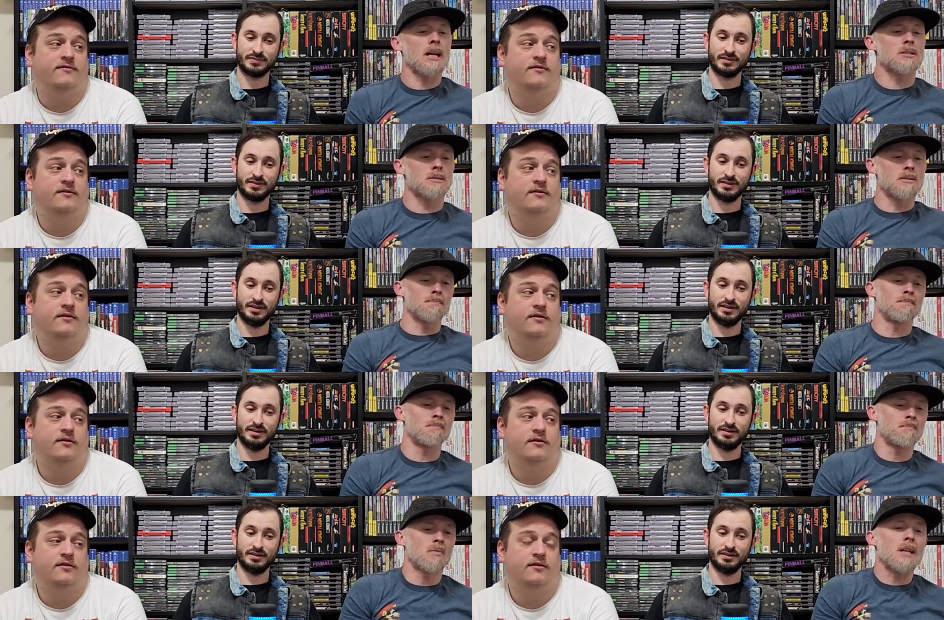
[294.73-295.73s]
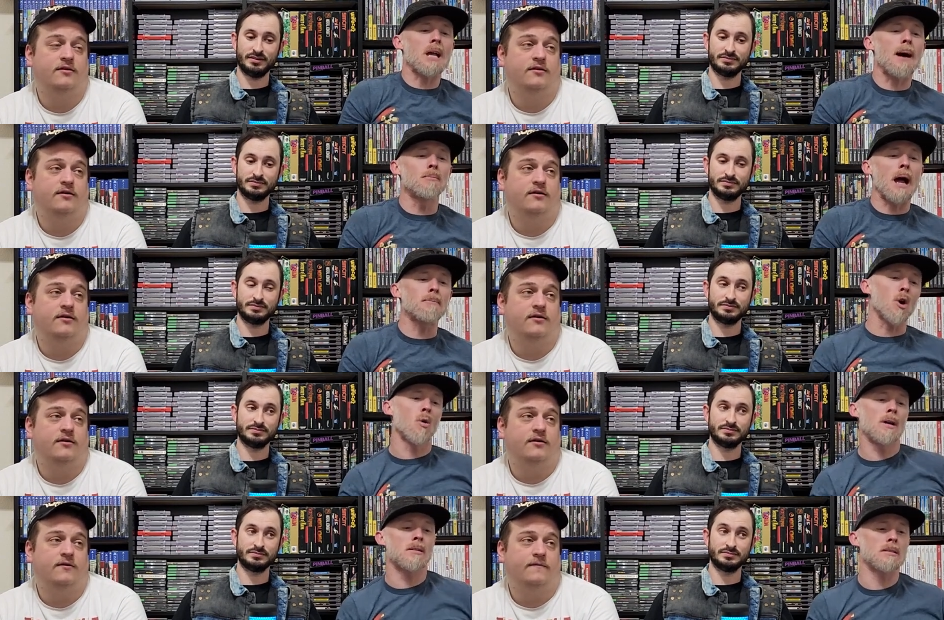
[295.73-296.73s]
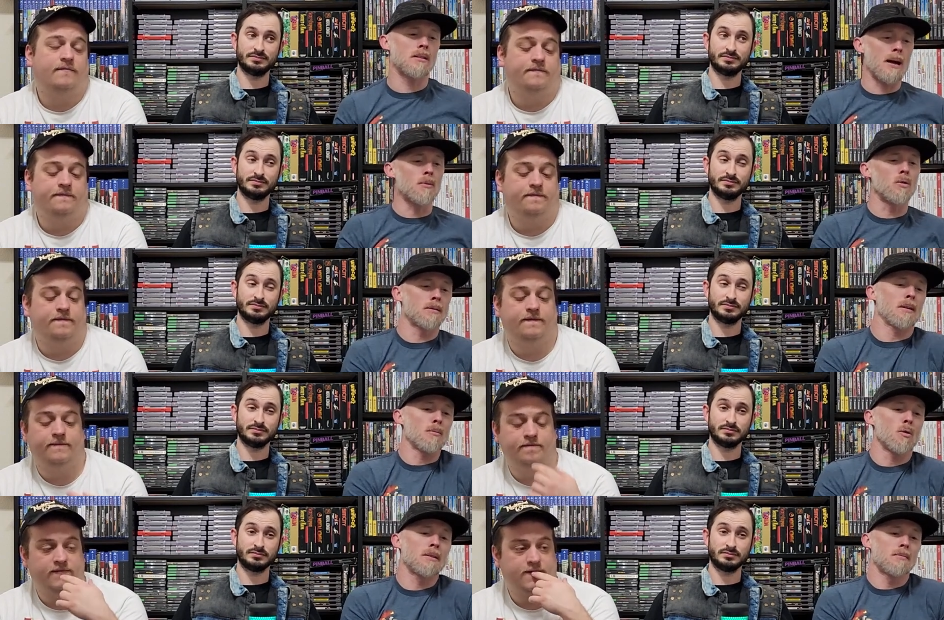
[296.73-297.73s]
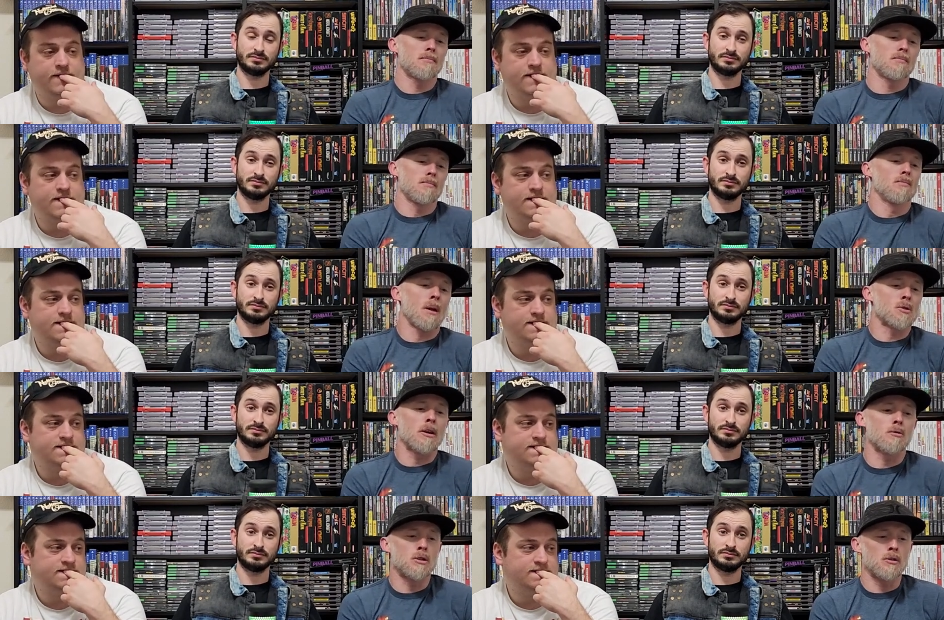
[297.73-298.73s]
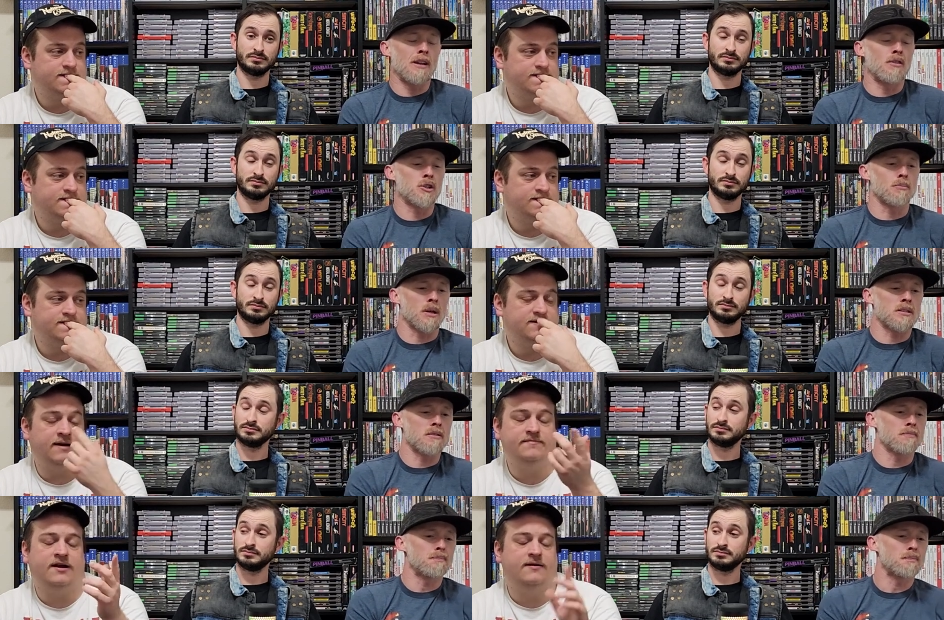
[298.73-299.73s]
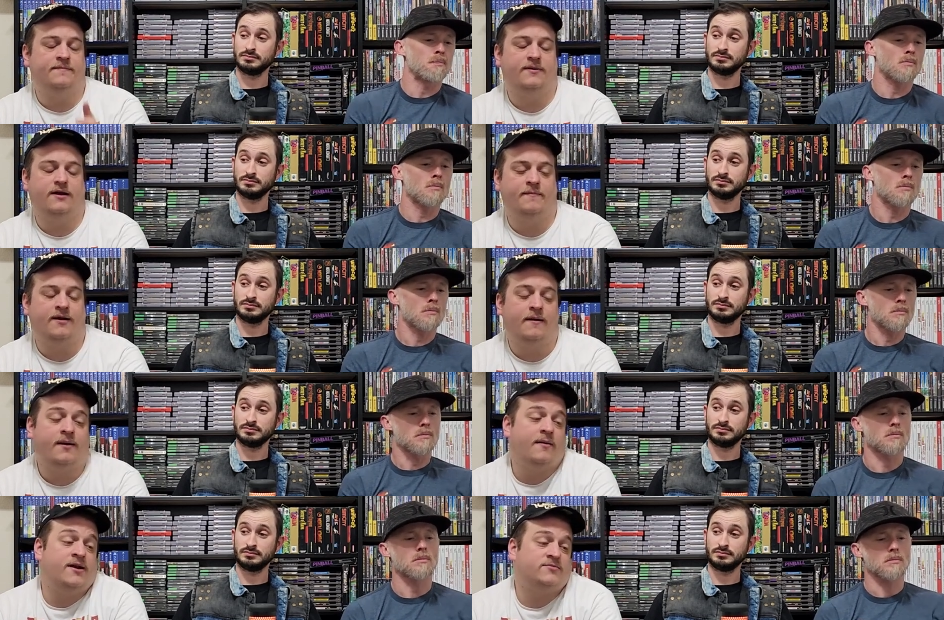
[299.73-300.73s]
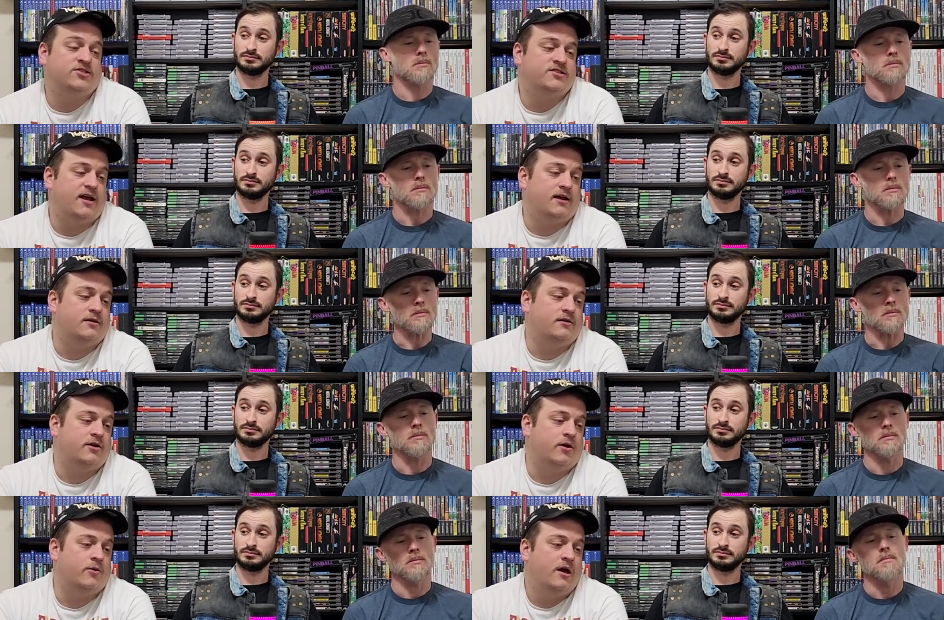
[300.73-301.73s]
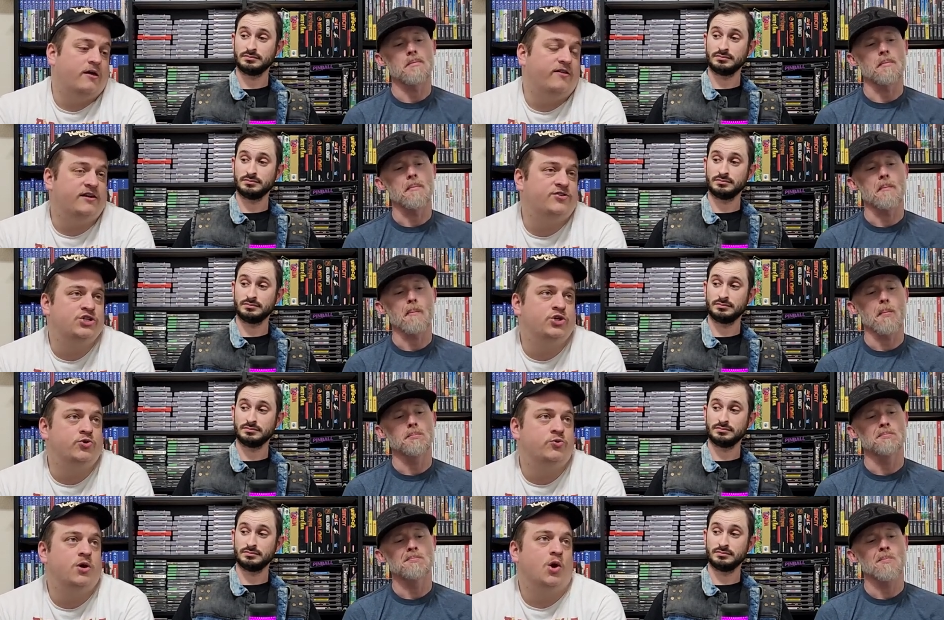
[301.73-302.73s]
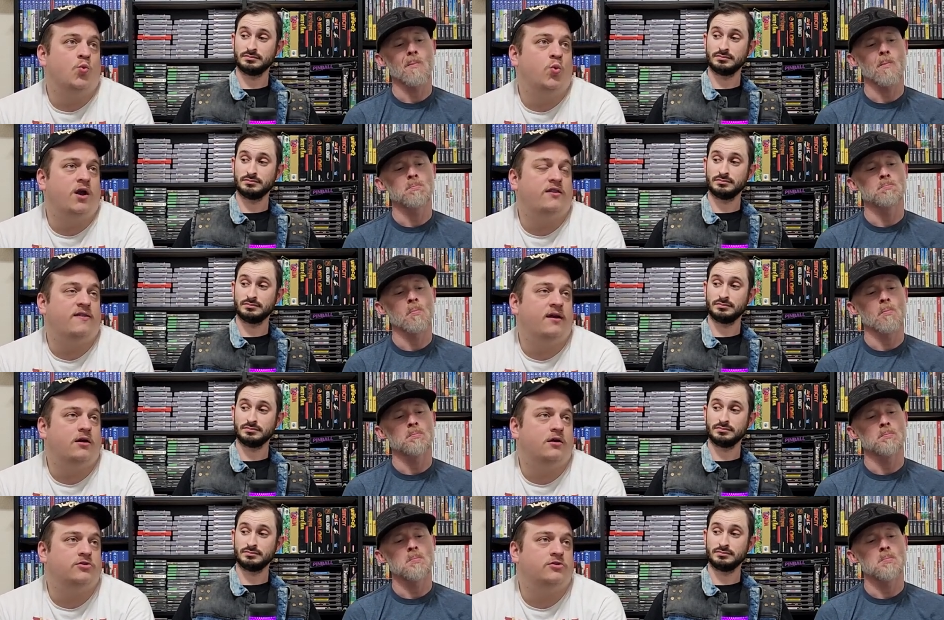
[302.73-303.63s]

Speaker 1: that's that's I'm, I'm going I'm going one I'm sorry, he finish your butts. I'm, uh,
Speaker 2: but, but, but I mean, I'm just saying, you know, they do what they're